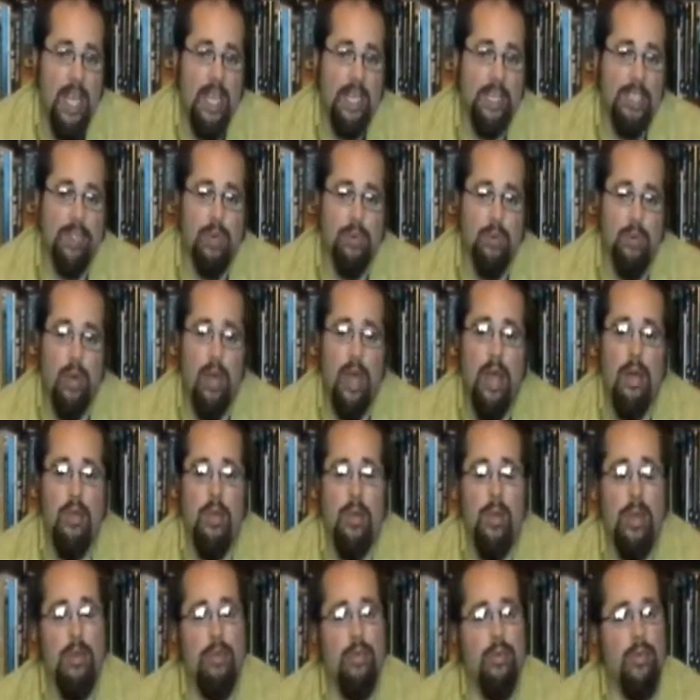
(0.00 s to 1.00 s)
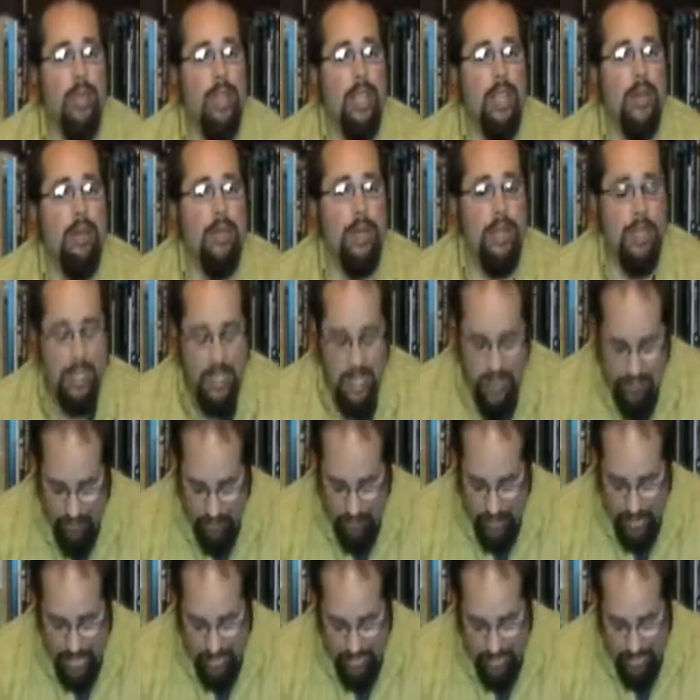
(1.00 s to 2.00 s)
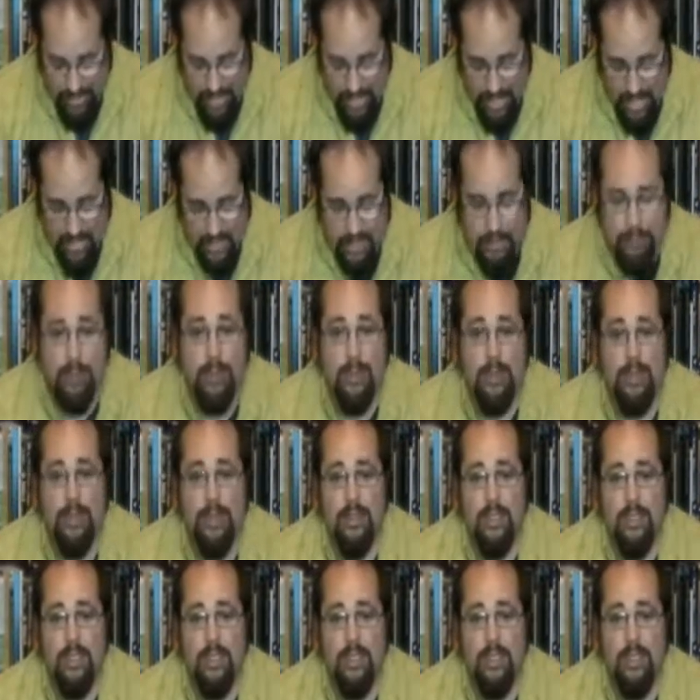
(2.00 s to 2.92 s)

us what we really believe about the gospel.